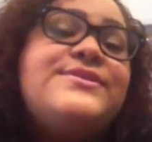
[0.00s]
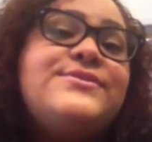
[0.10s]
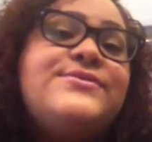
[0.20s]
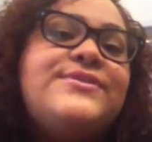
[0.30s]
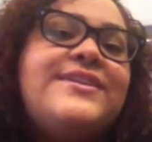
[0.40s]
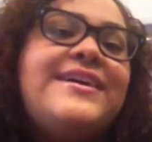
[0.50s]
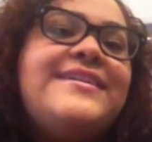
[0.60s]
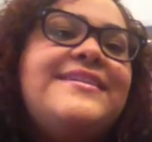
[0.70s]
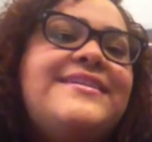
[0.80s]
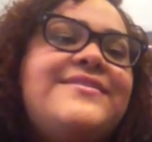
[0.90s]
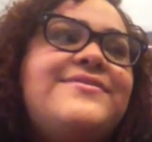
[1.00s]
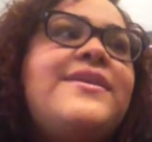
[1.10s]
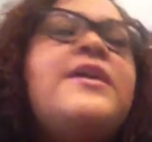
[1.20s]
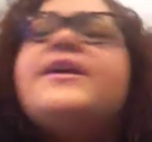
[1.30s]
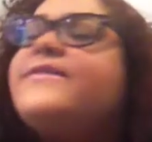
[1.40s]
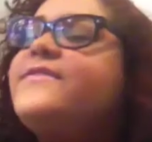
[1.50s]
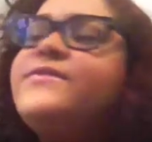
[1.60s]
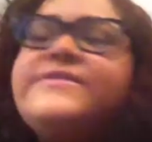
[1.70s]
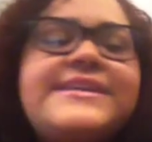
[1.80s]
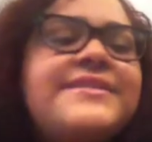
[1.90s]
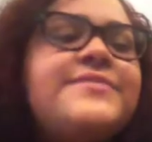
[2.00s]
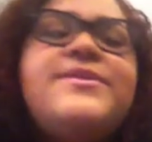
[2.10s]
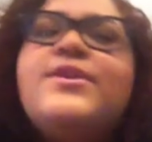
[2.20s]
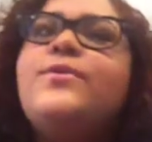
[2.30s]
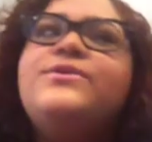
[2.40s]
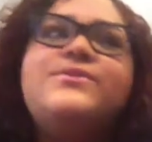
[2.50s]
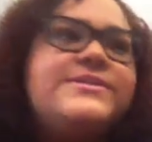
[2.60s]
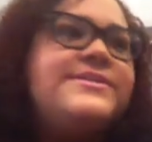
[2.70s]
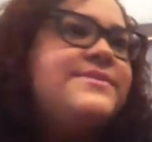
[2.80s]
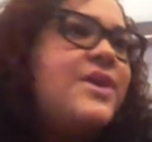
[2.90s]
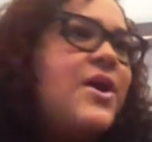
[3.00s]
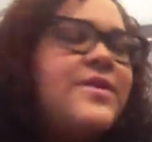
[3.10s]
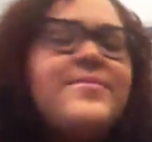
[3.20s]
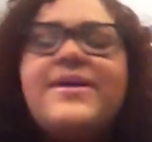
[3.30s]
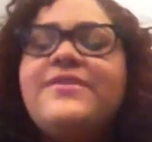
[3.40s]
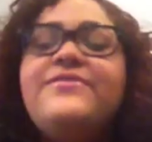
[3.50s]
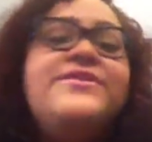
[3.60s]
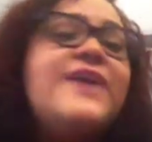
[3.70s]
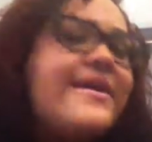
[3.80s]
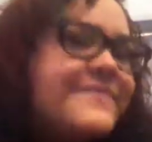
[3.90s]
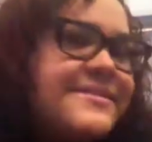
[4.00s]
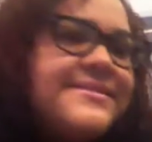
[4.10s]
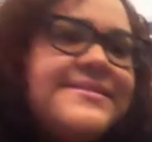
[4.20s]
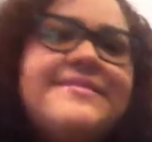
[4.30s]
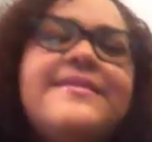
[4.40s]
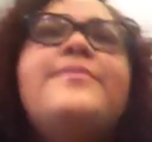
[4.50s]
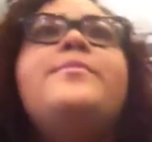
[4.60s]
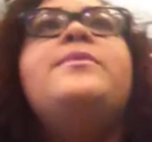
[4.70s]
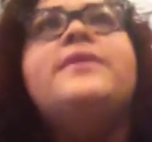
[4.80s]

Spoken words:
tuned for that. If you've seen them, you know which ones I'm talking about. If you haven't seen them,